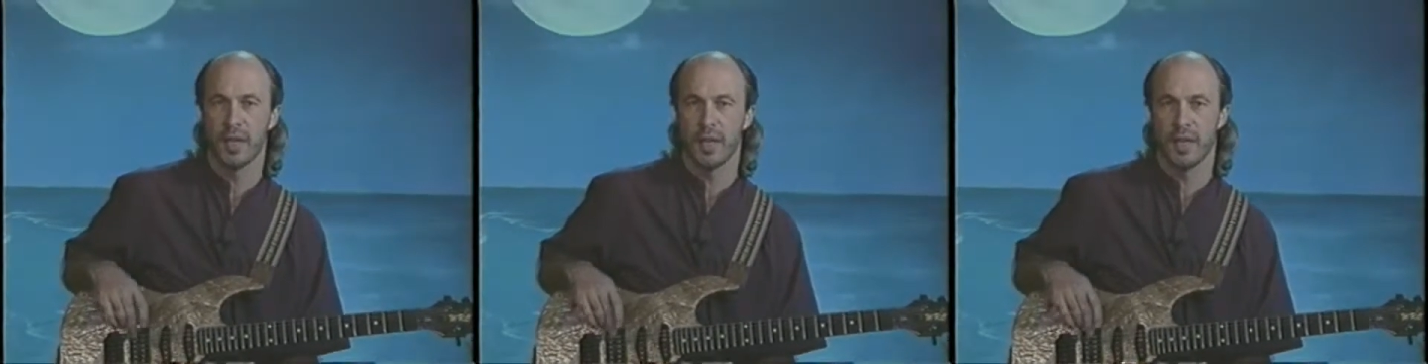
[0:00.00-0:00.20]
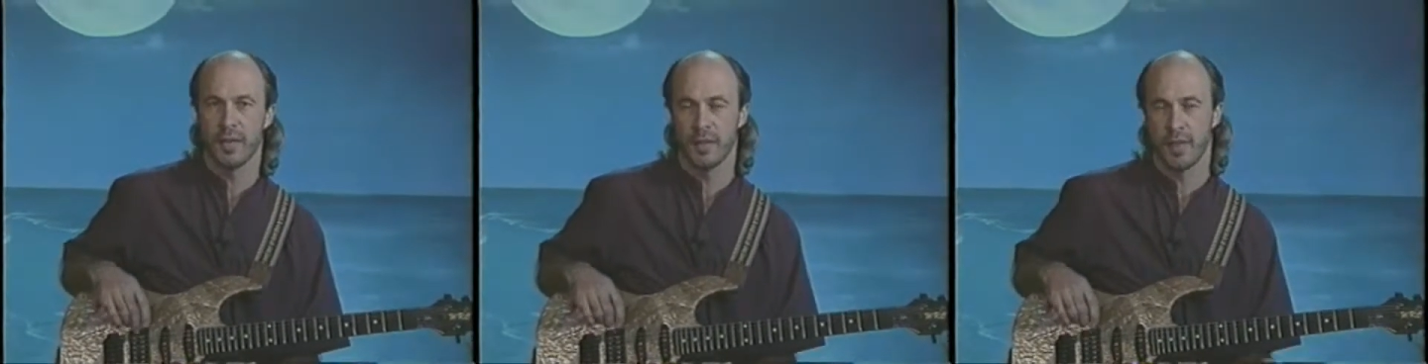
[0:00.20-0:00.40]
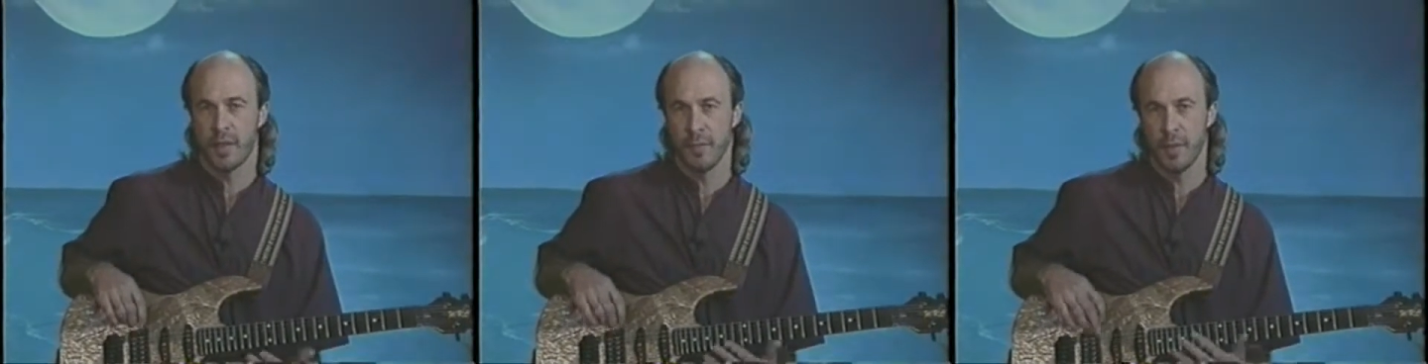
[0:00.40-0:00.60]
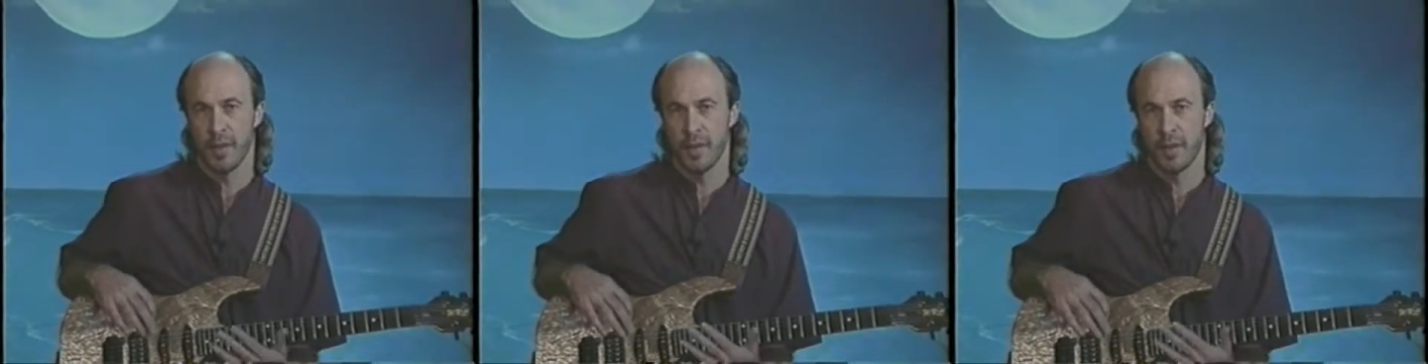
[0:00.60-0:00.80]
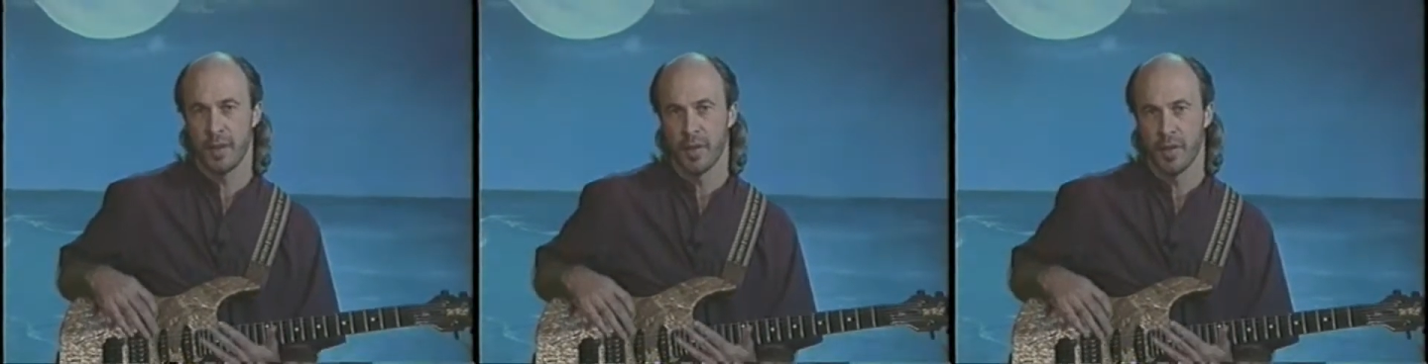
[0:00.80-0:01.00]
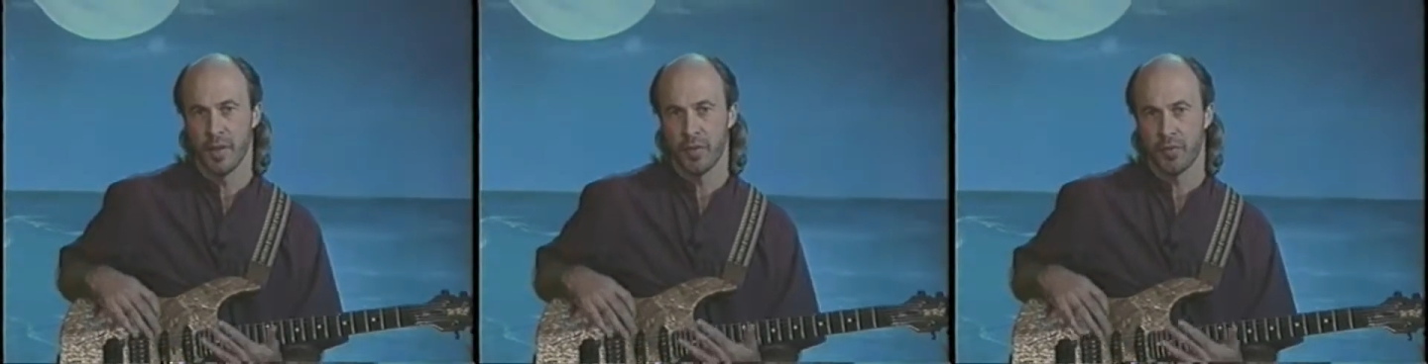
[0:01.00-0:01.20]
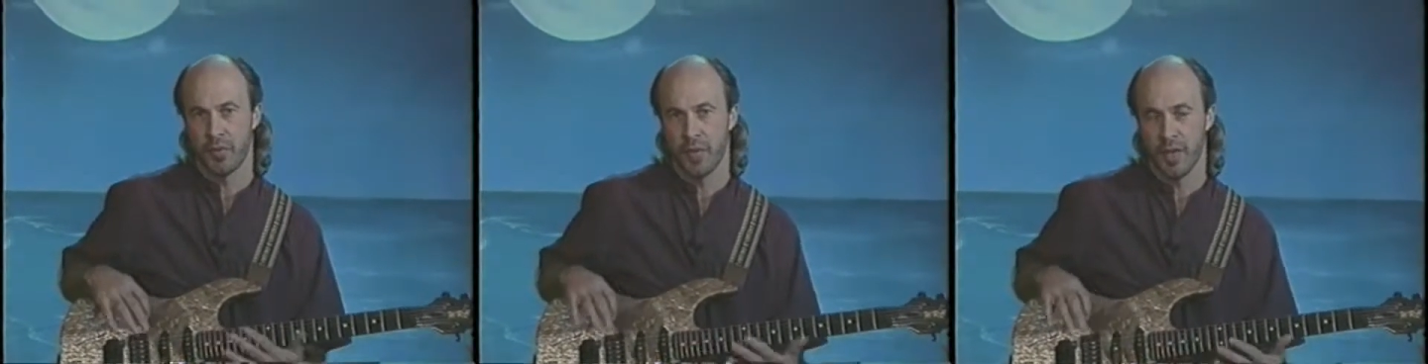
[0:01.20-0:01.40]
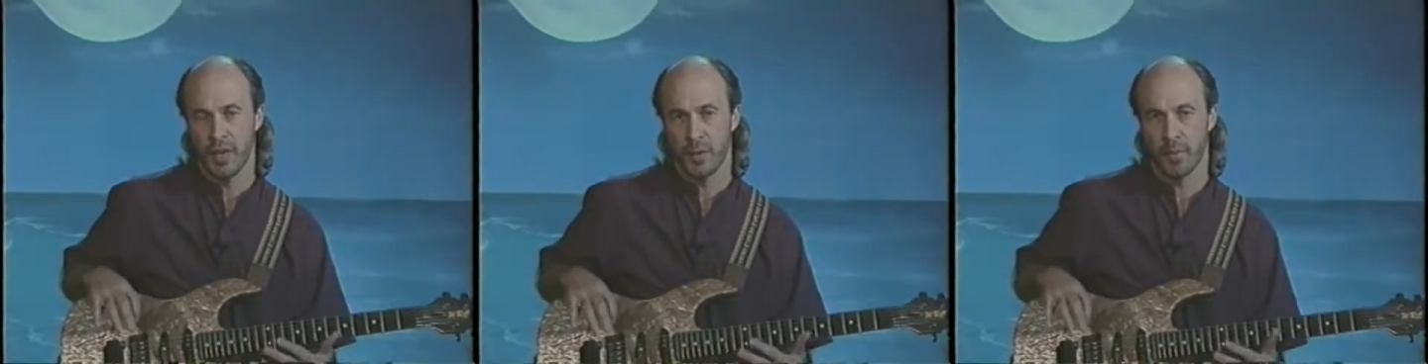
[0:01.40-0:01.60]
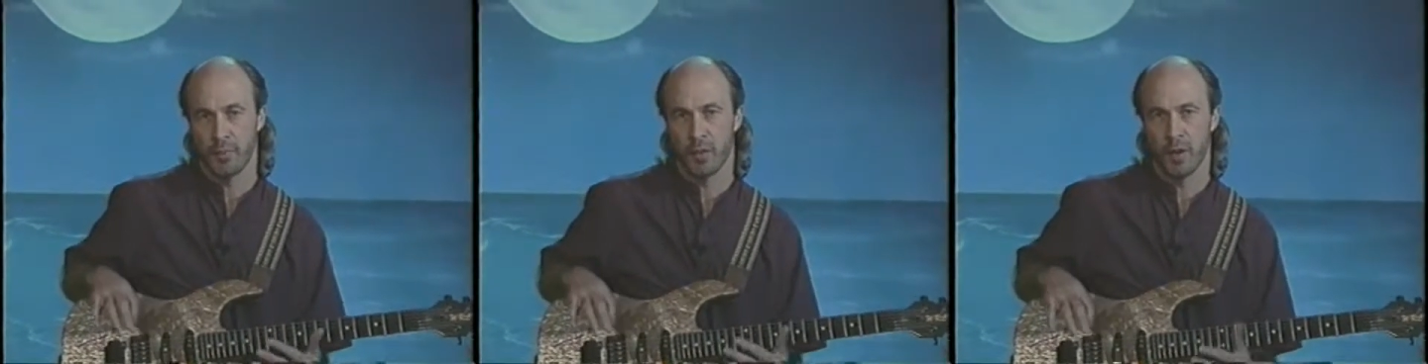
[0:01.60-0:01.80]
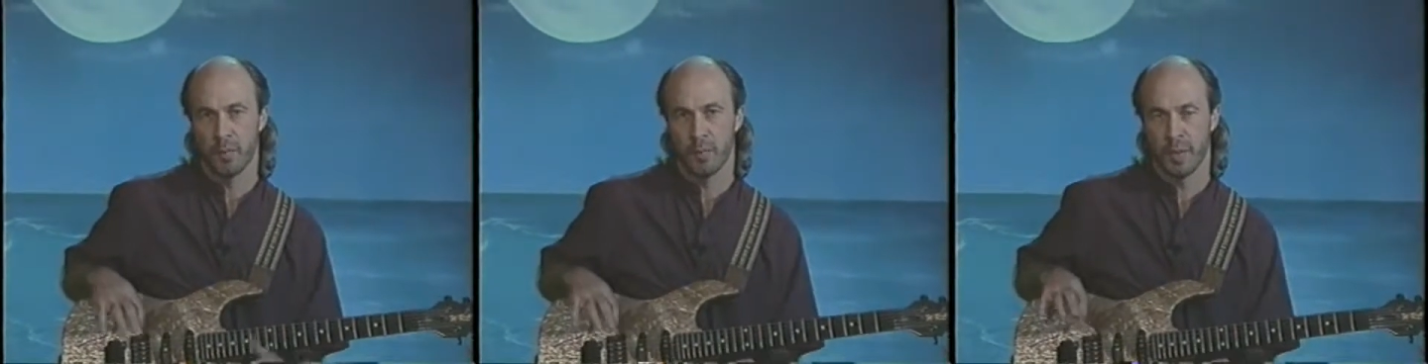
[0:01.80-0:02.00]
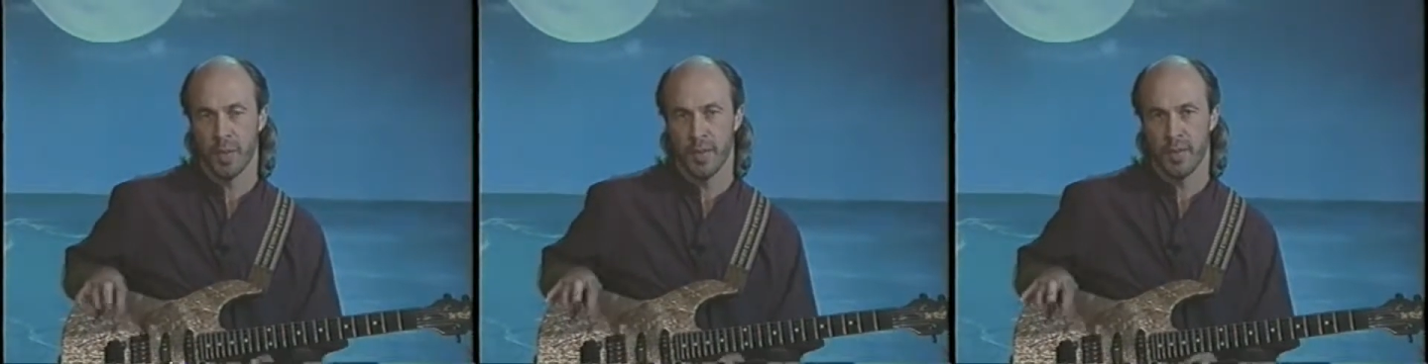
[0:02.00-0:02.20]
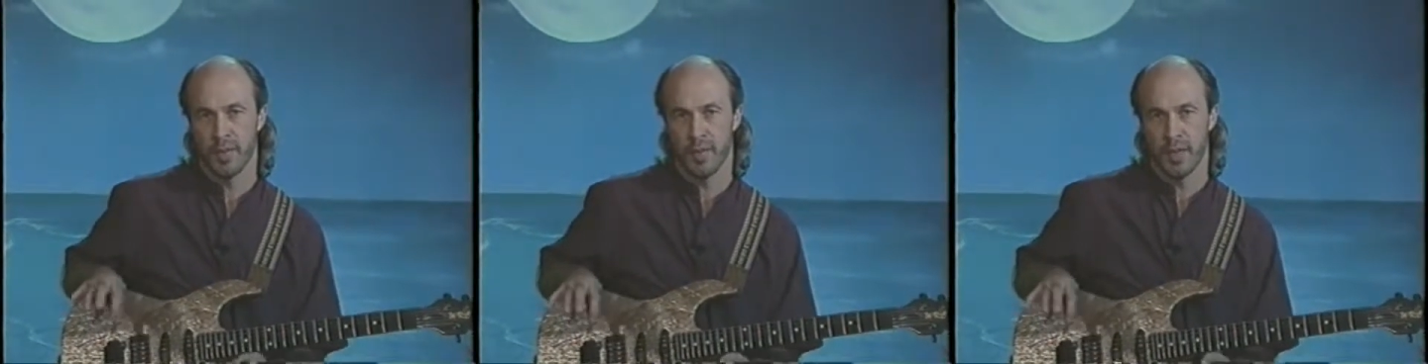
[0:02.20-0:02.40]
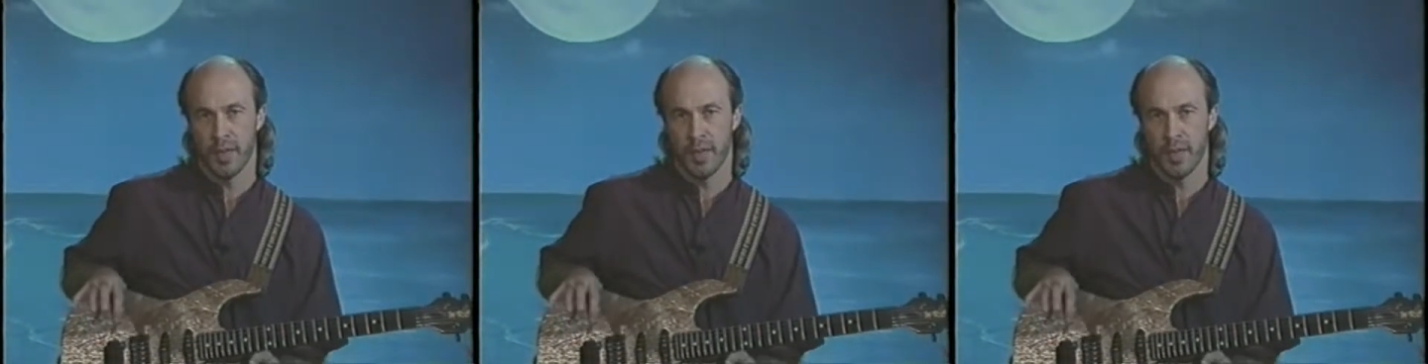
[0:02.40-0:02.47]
is that they've been freed up from playing